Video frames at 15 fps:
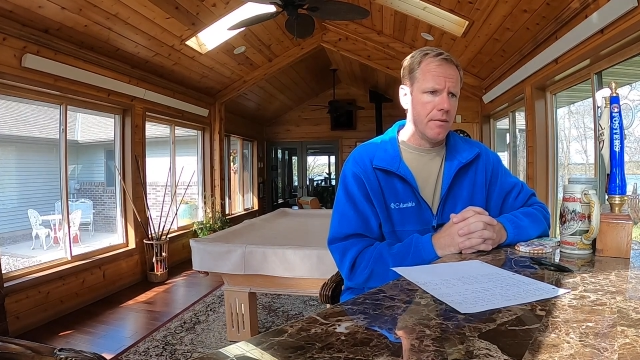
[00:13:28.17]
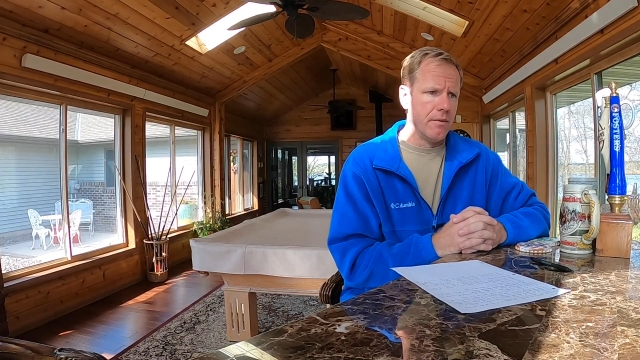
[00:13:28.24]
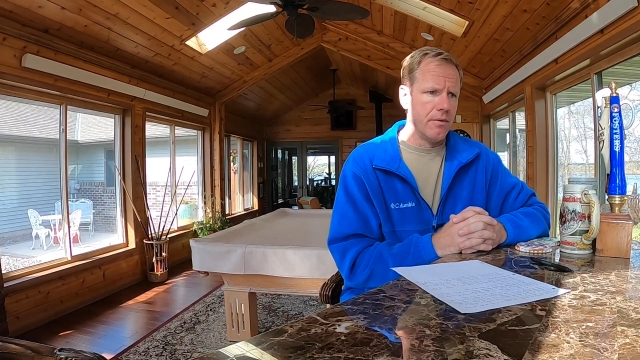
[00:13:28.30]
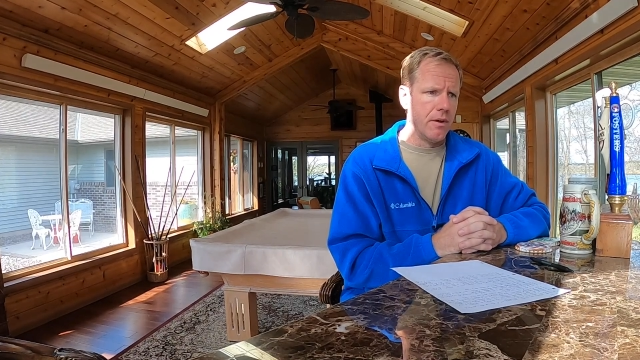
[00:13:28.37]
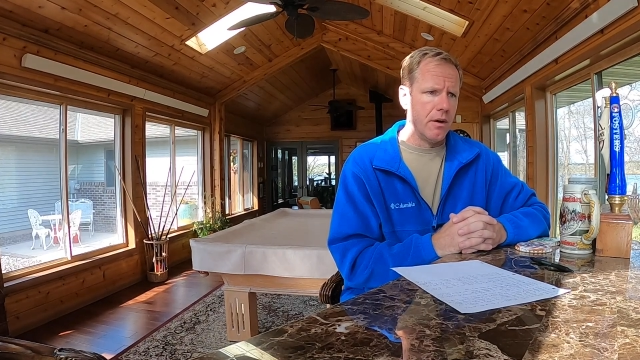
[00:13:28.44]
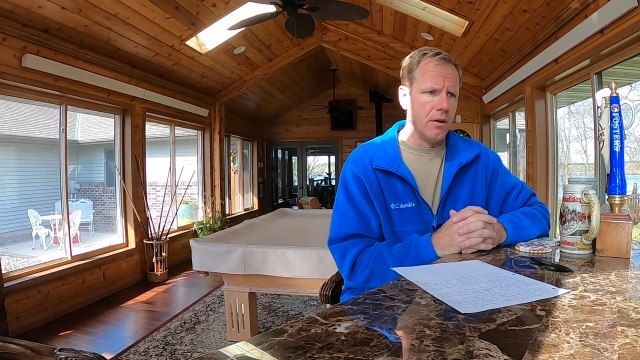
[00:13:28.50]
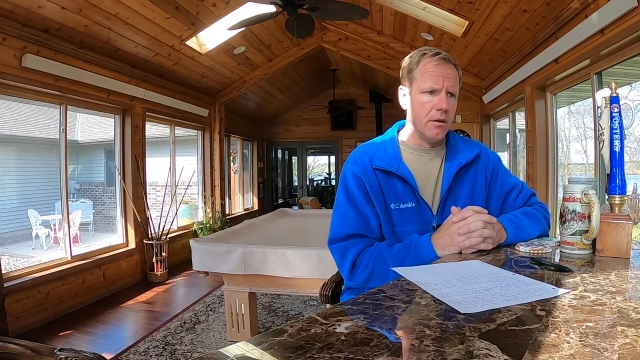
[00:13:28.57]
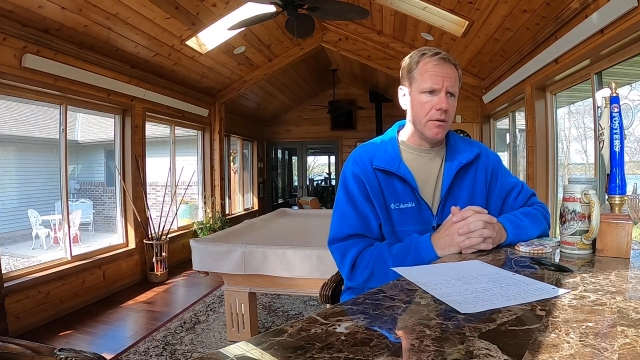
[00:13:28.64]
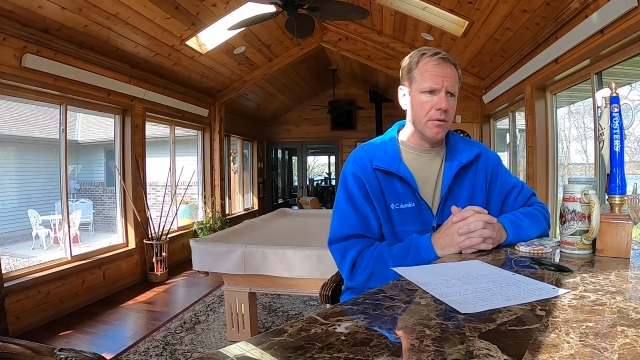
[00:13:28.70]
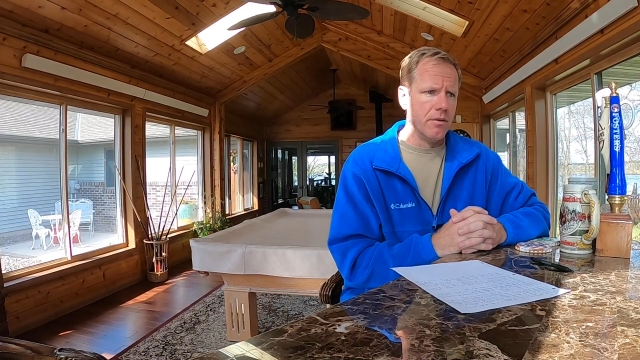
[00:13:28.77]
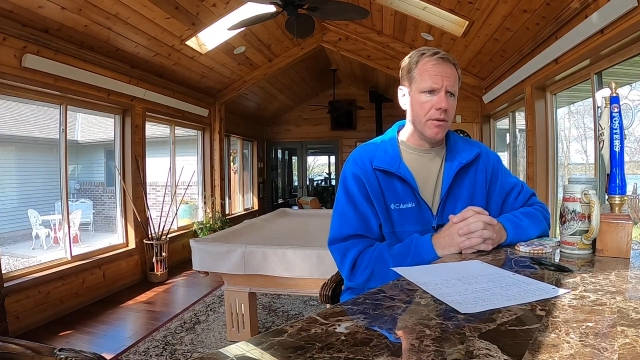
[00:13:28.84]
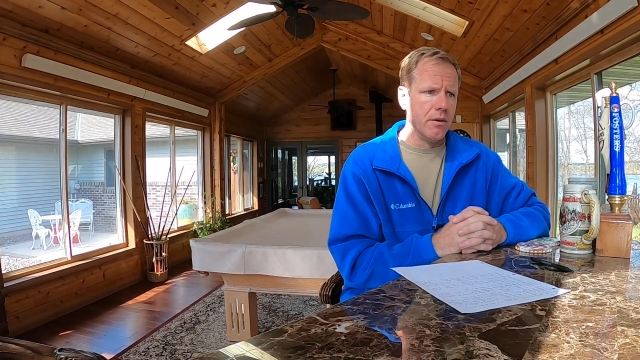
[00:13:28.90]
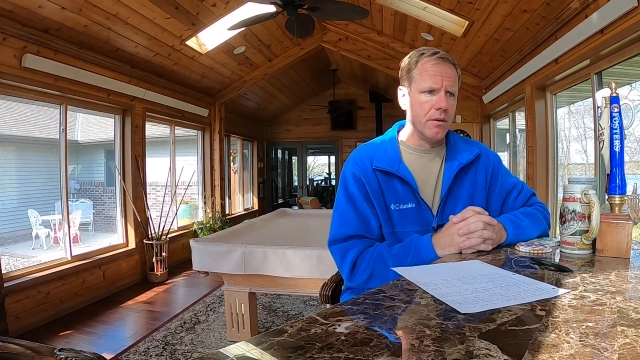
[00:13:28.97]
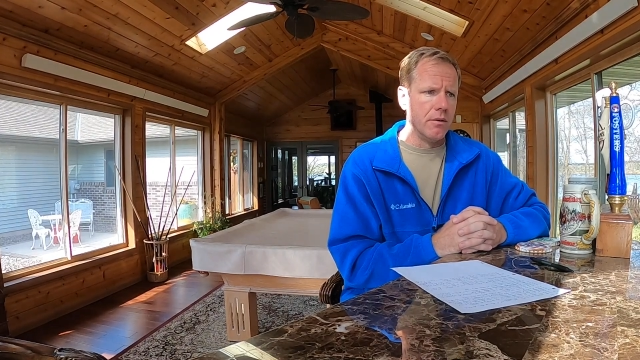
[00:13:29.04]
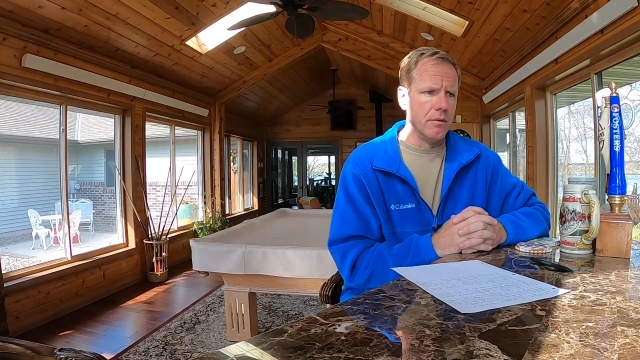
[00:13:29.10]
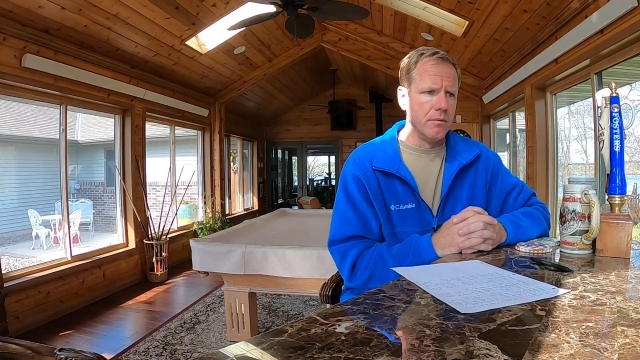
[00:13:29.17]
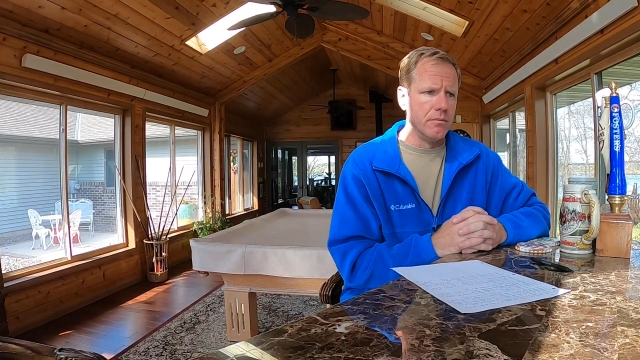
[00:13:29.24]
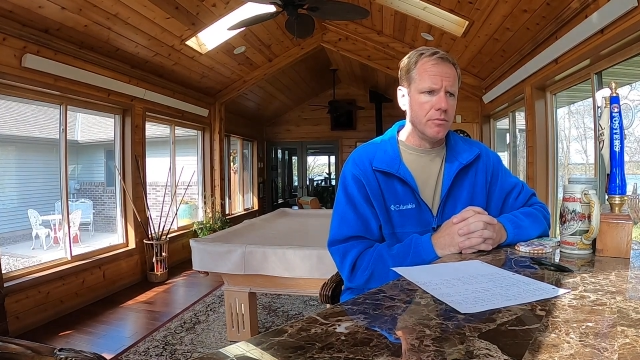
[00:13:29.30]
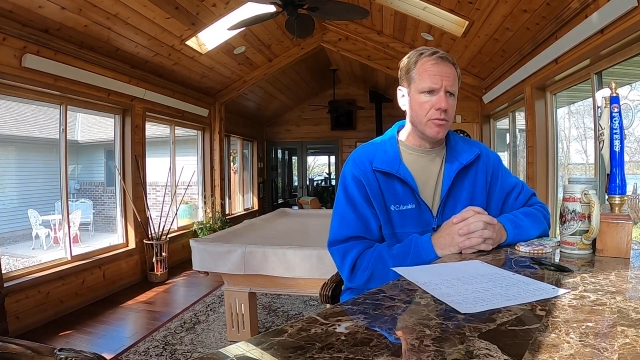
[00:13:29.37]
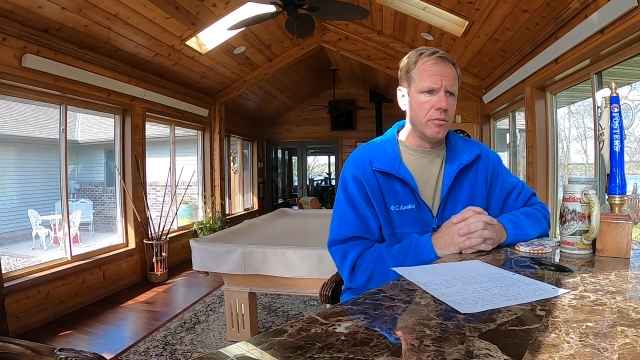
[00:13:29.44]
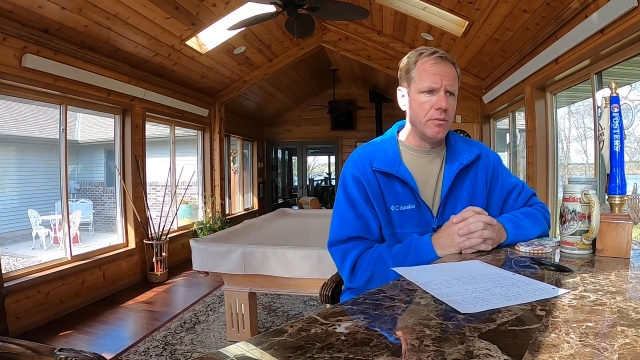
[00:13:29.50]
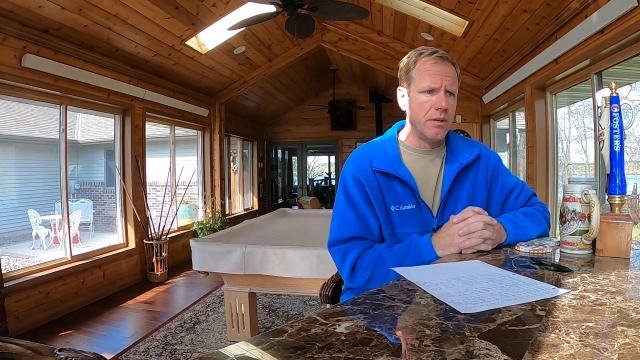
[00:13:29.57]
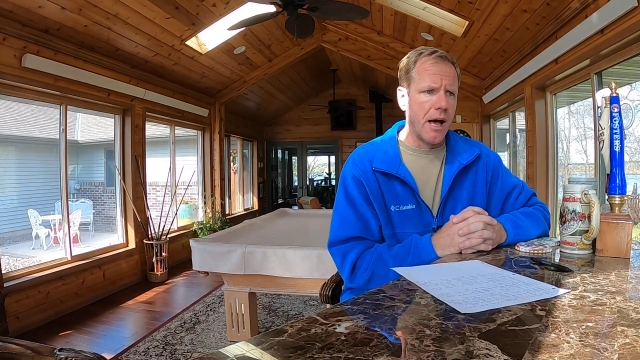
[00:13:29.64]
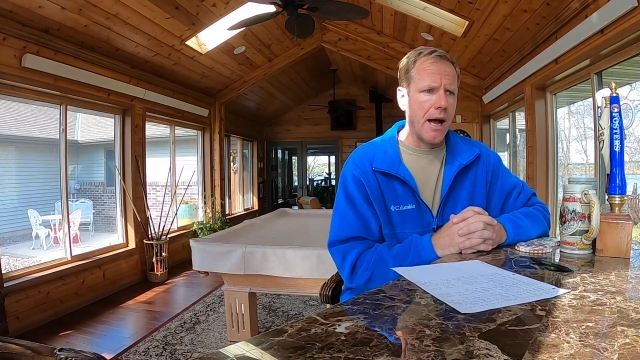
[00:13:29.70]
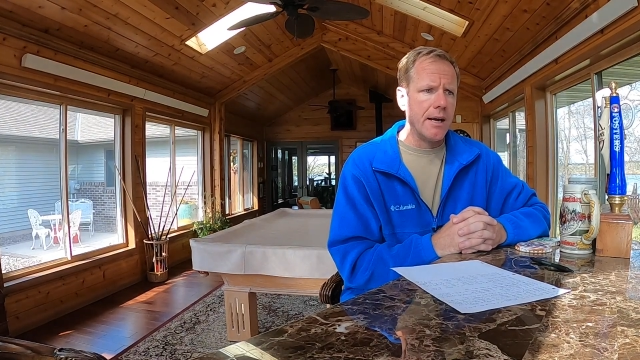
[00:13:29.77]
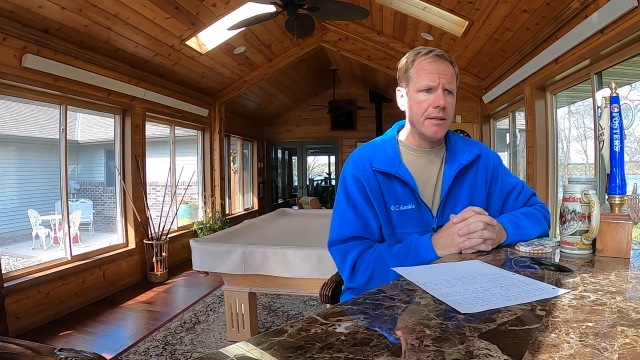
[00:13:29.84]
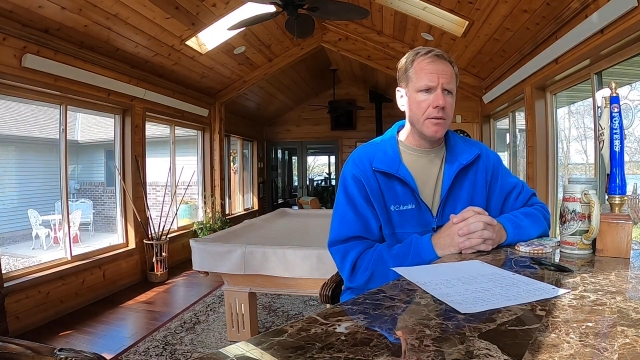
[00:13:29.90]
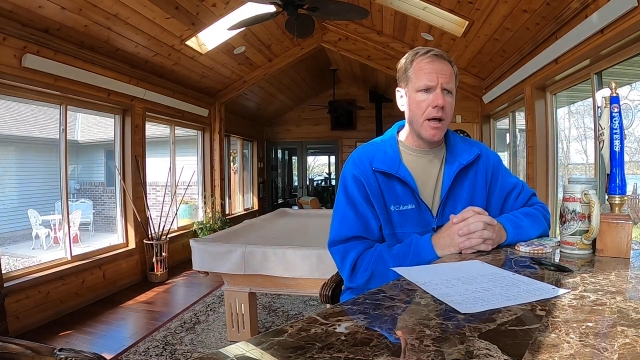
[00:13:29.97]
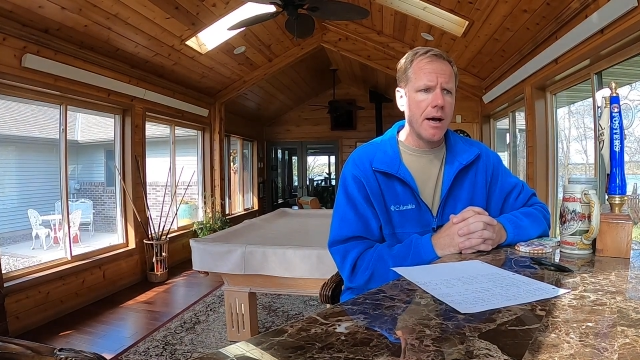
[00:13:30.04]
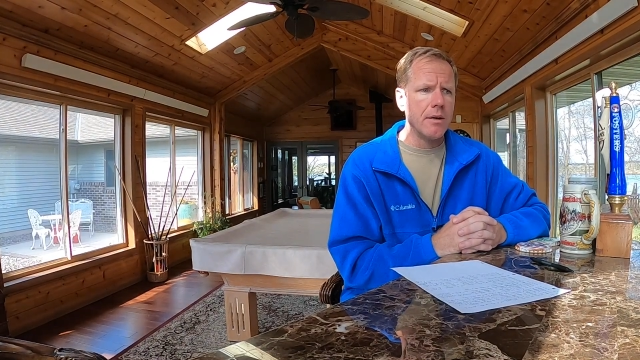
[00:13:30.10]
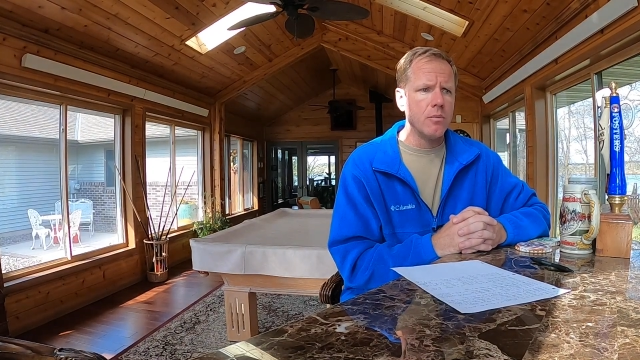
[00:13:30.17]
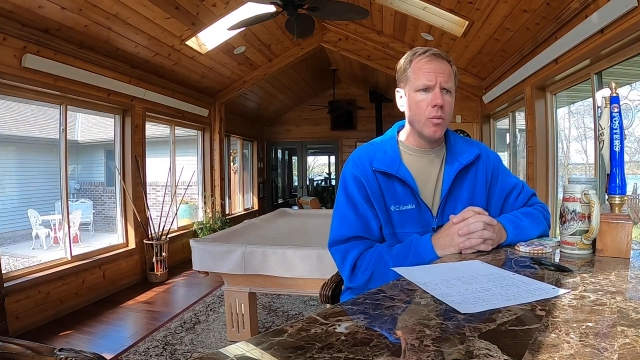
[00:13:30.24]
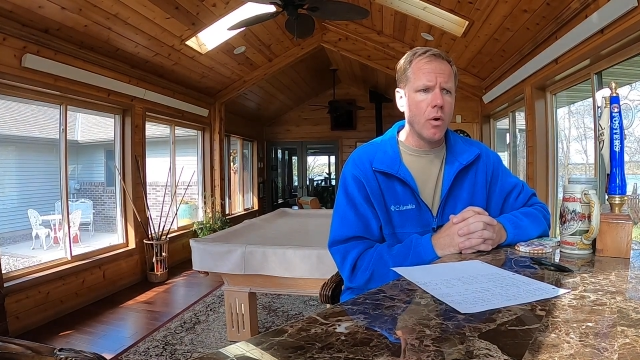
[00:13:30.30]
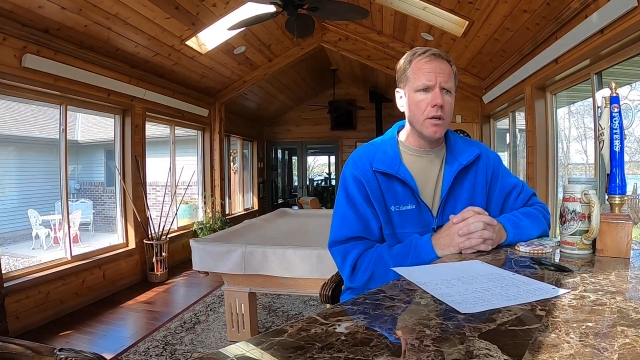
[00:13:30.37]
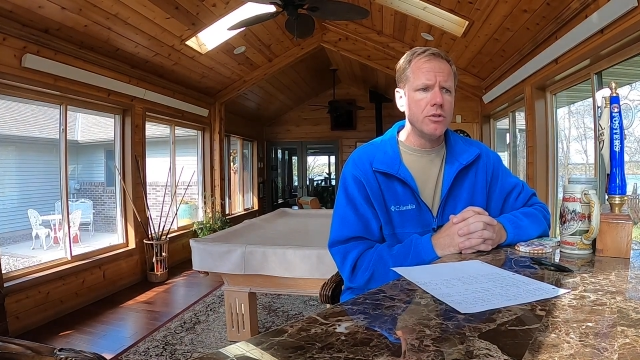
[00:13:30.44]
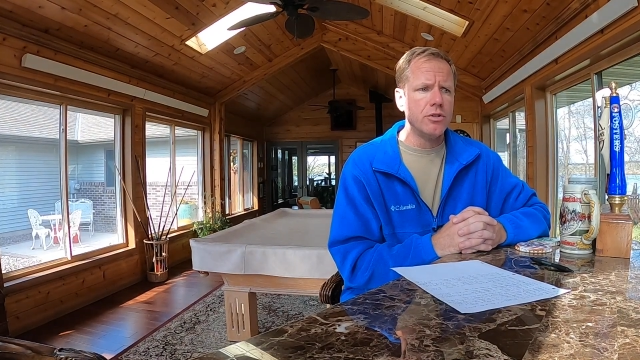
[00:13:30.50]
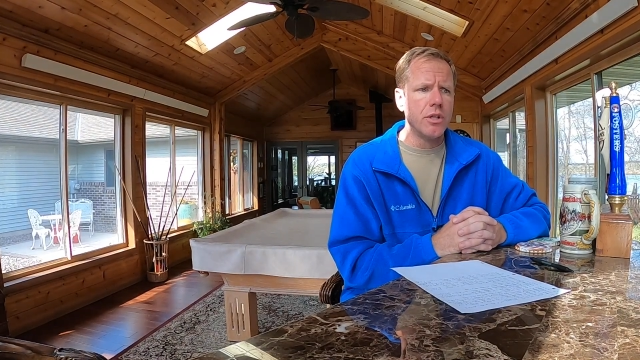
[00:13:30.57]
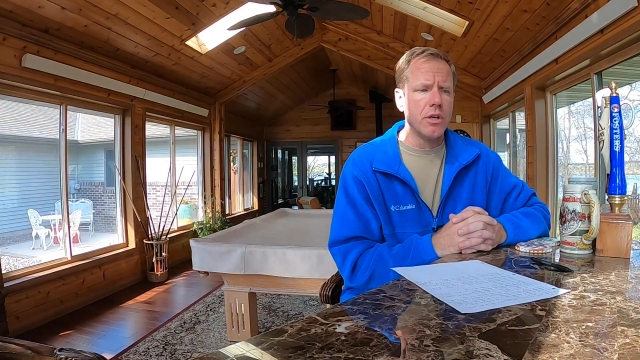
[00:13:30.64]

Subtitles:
The 991